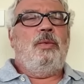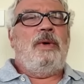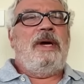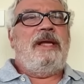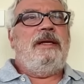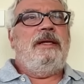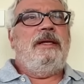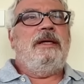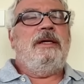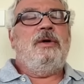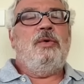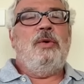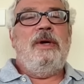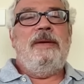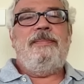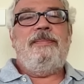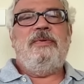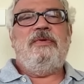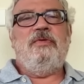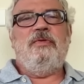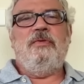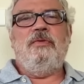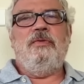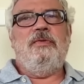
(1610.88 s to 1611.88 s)
well
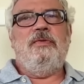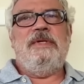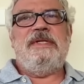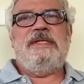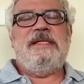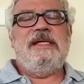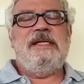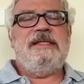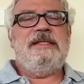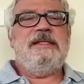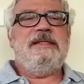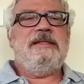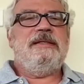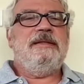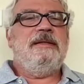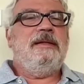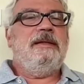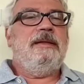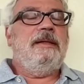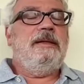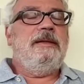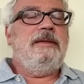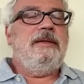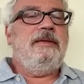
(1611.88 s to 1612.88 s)
equipped to resist
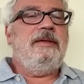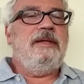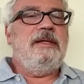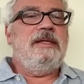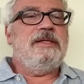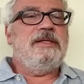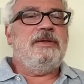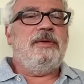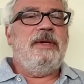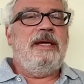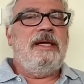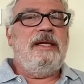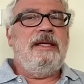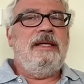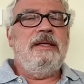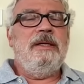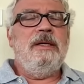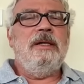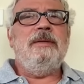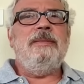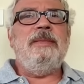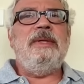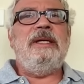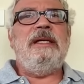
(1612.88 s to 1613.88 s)
the
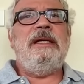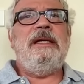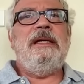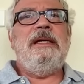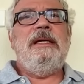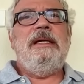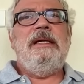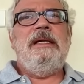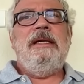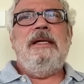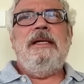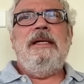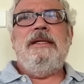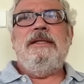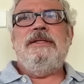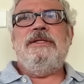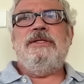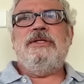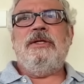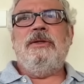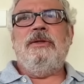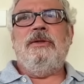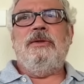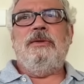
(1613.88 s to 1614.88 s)
Israeli army.
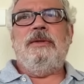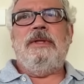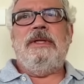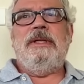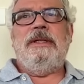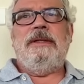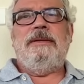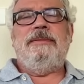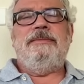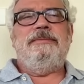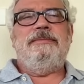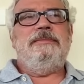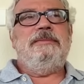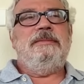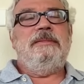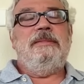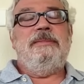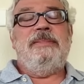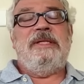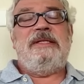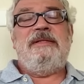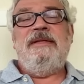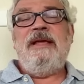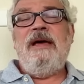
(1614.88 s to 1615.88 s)
So,
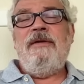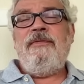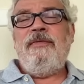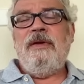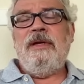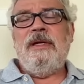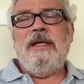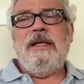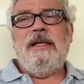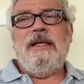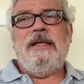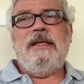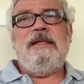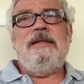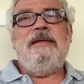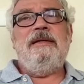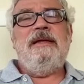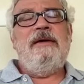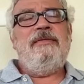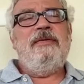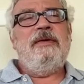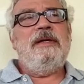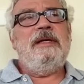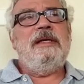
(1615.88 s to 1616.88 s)
but definitely,
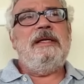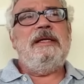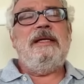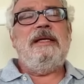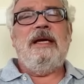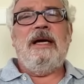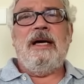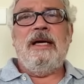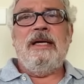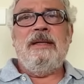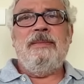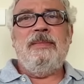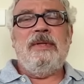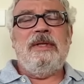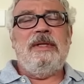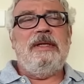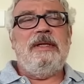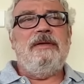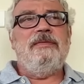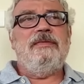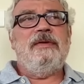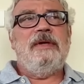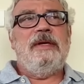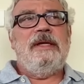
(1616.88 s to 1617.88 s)
I
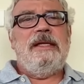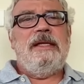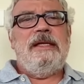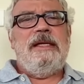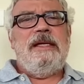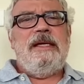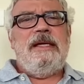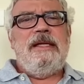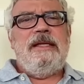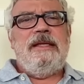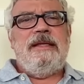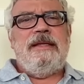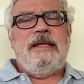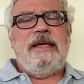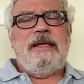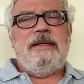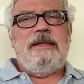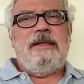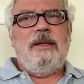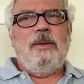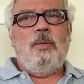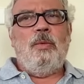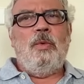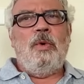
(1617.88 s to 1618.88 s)
believe
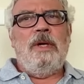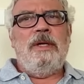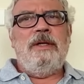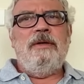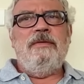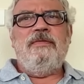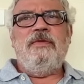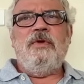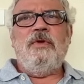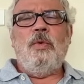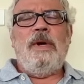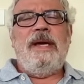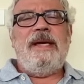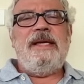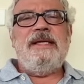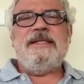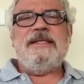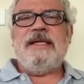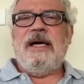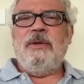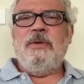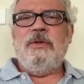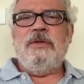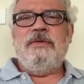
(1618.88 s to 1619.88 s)
that one of the
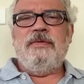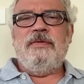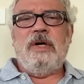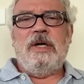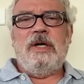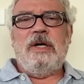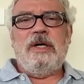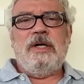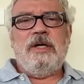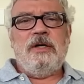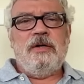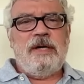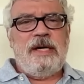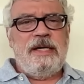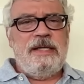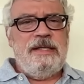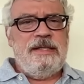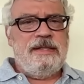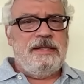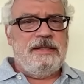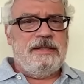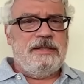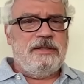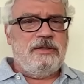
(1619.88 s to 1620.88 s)
ways out of our
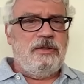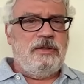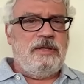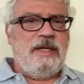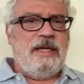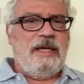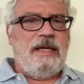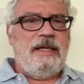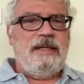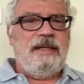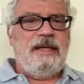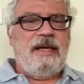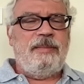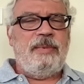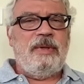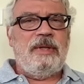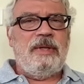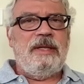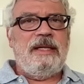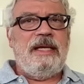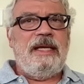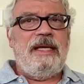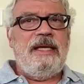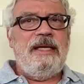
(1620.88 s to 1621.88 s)
crisis today in
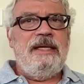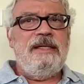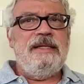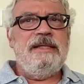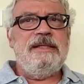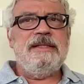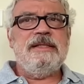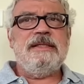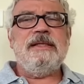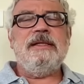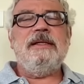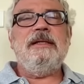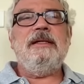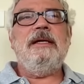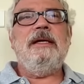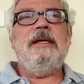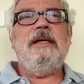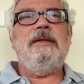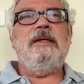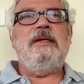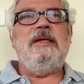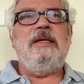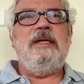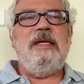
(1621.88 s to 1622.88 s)
Lebanon is
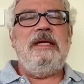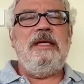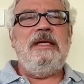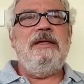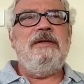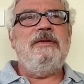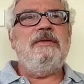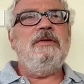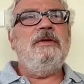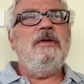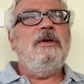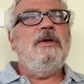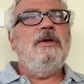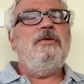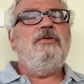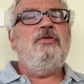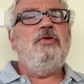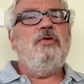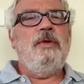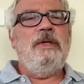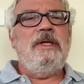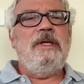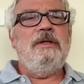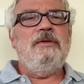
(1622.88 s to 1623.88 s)
the need
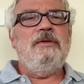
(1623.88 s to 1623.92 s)
to